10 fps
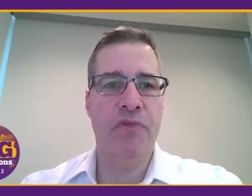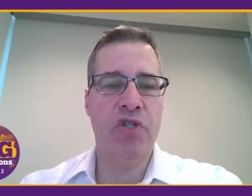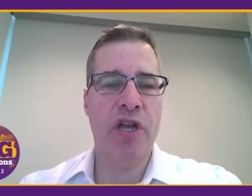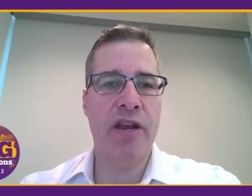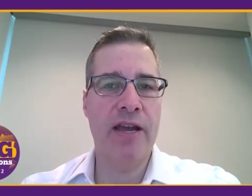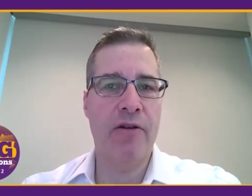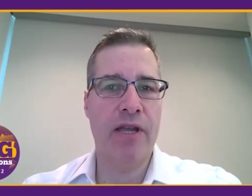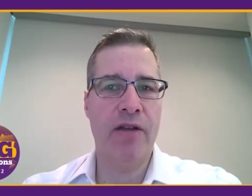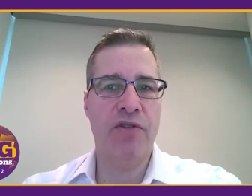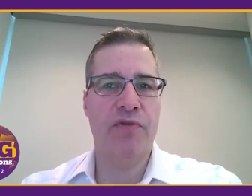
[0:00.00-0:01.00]
China now
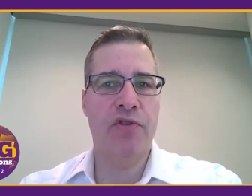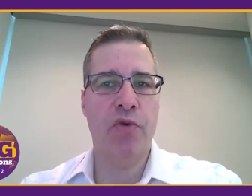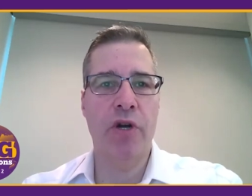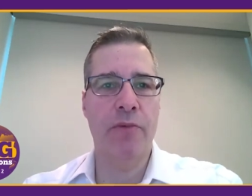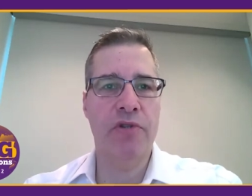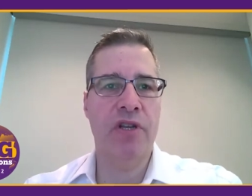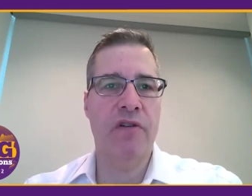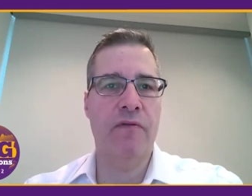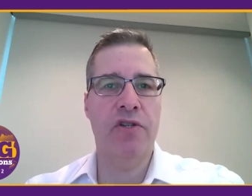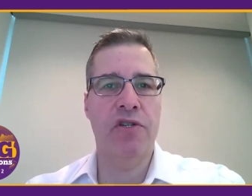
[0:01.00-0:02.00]
accounts for 20%
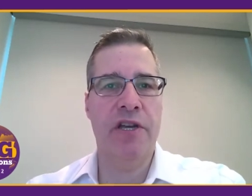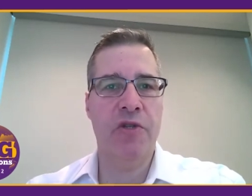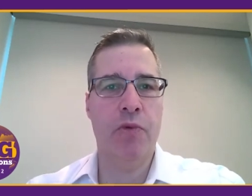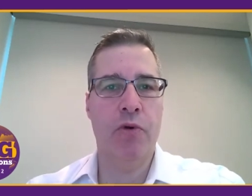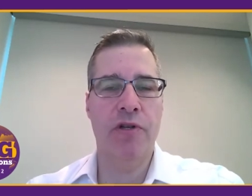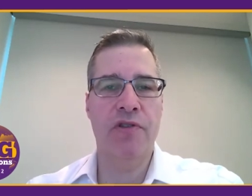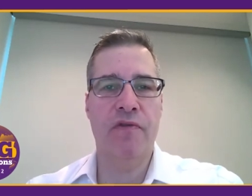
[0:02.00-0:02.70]
of Russian exports